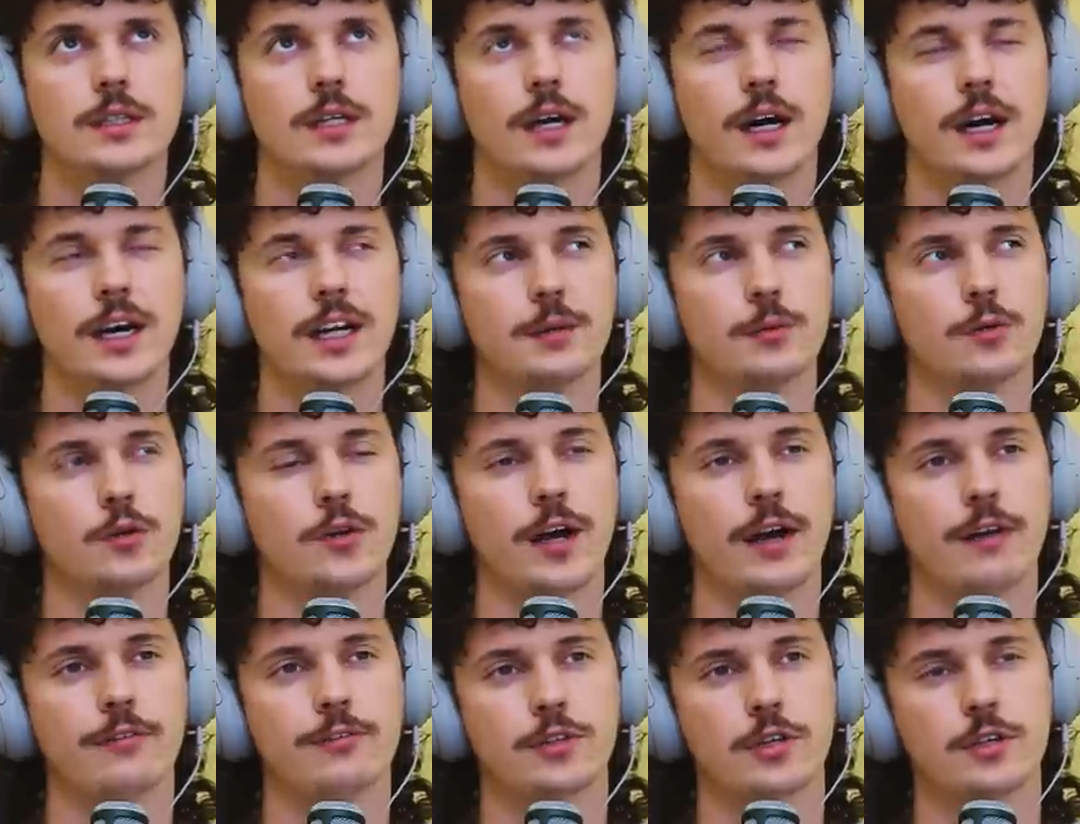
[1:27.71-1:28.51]

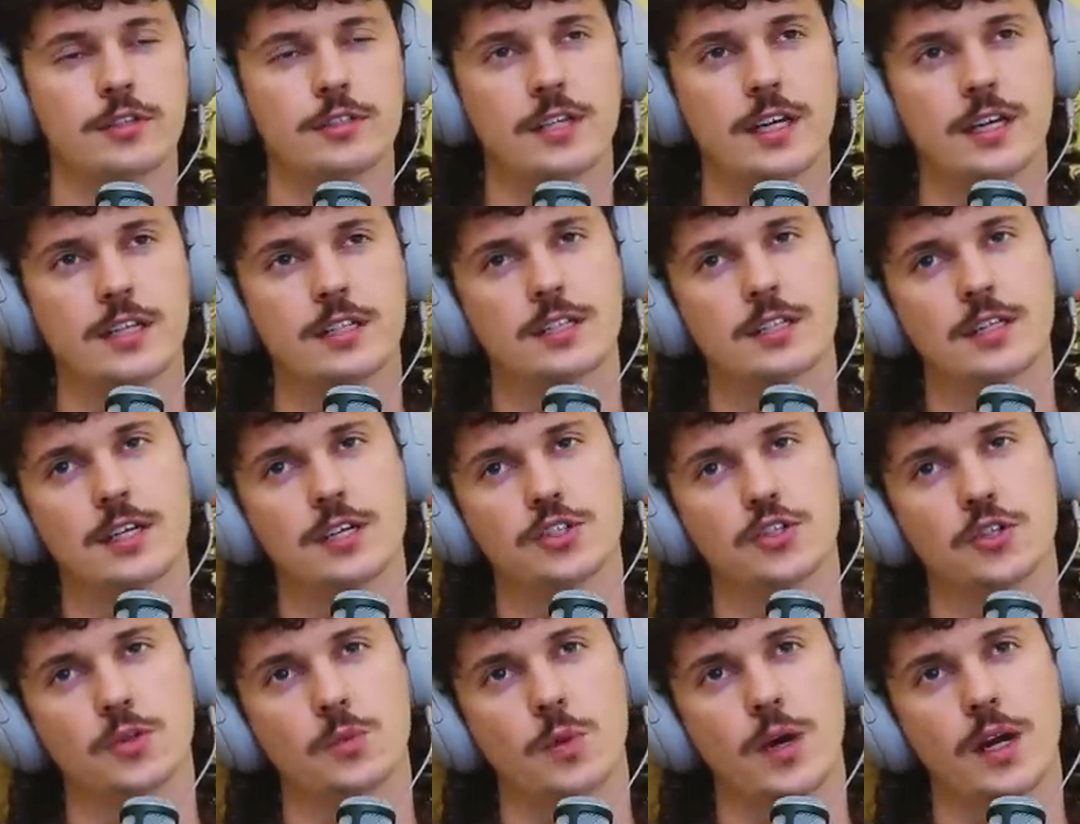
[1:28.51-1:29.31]
honeymoon after our
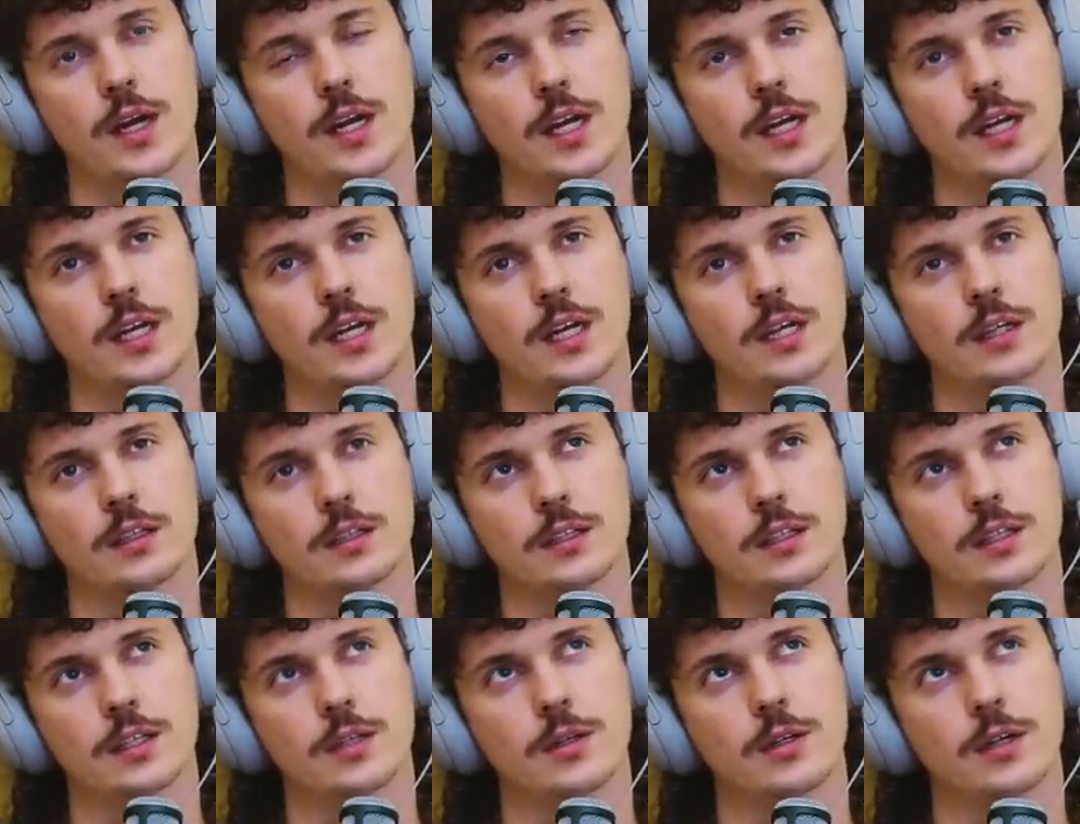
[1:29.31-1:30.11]
destination wedding in
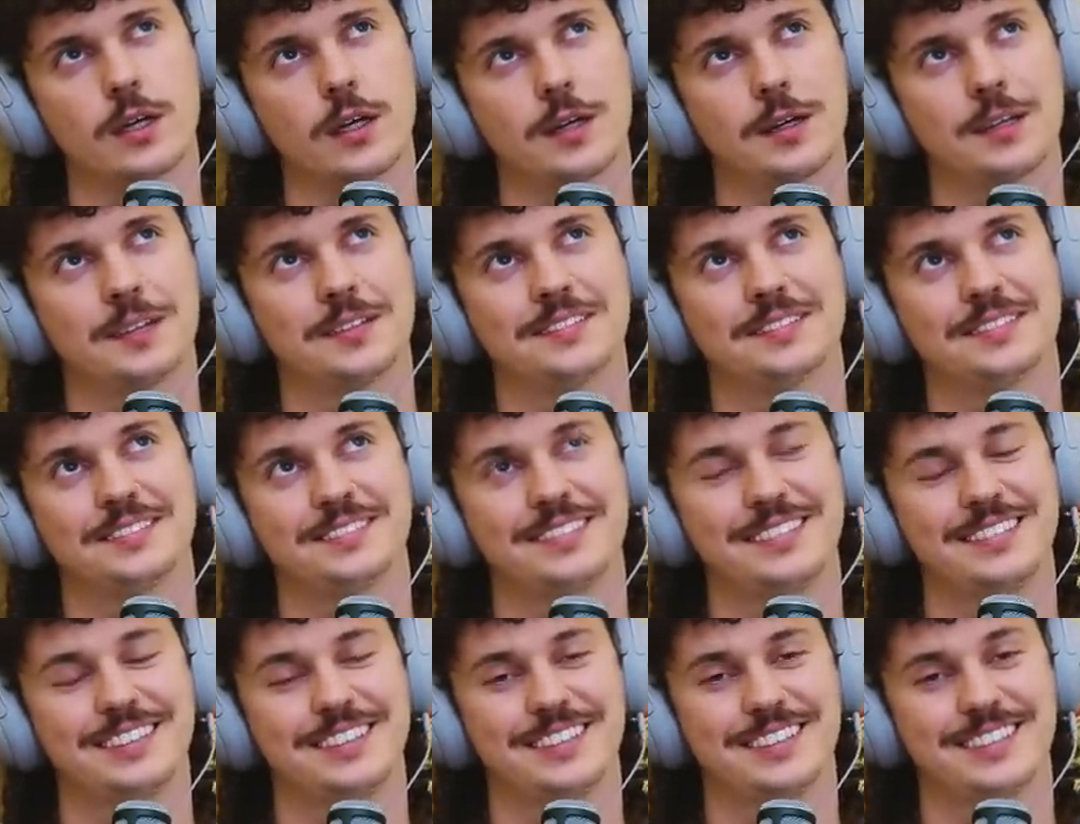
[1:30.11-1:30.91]
Italy.
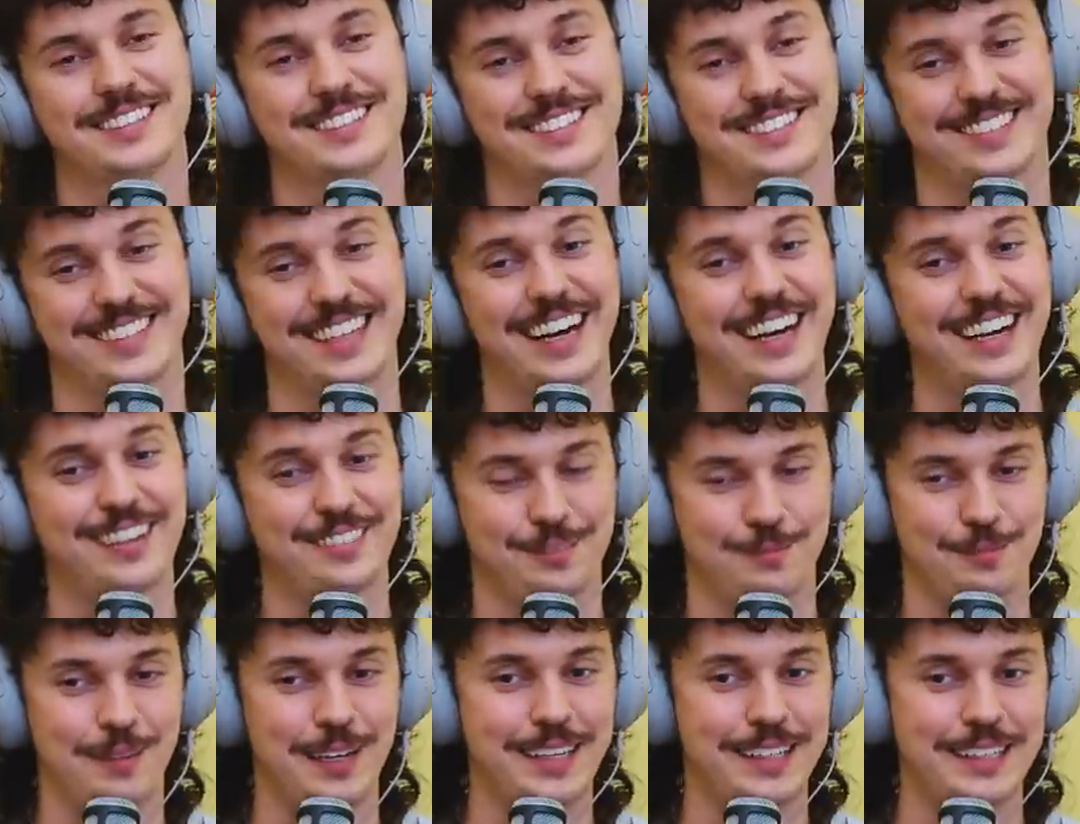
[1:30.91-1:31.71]
It's
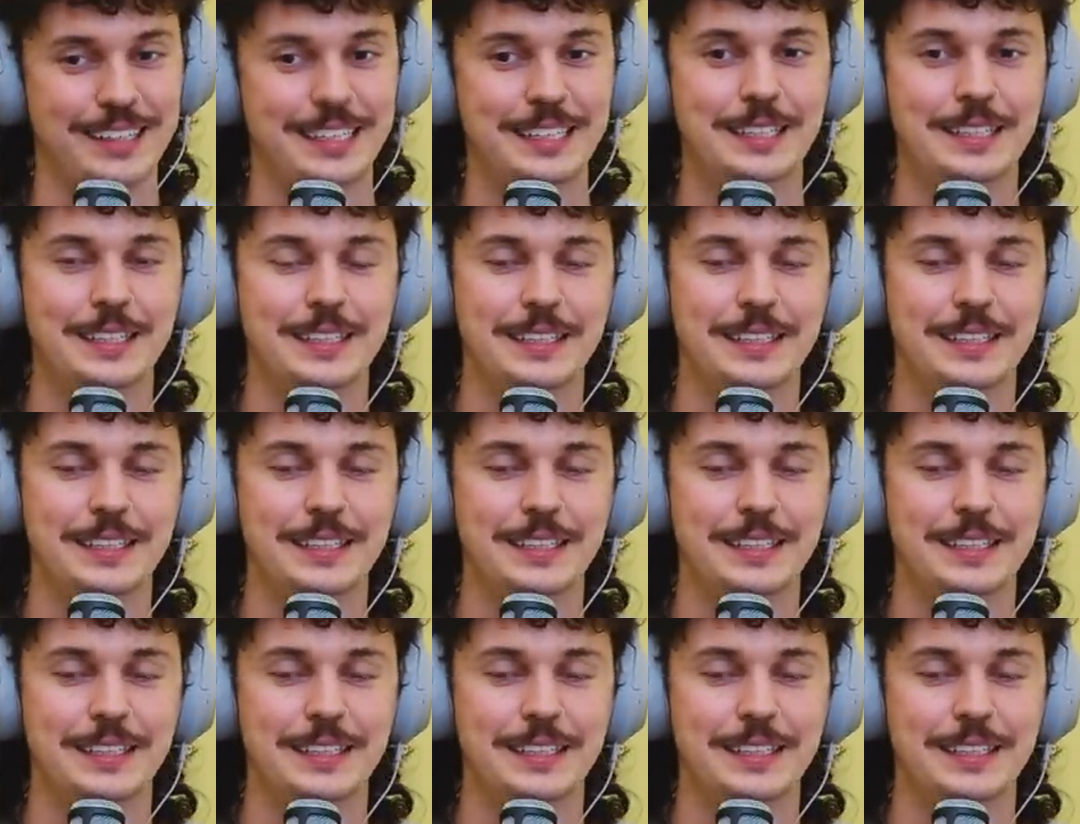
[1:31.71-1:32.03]
tough, man.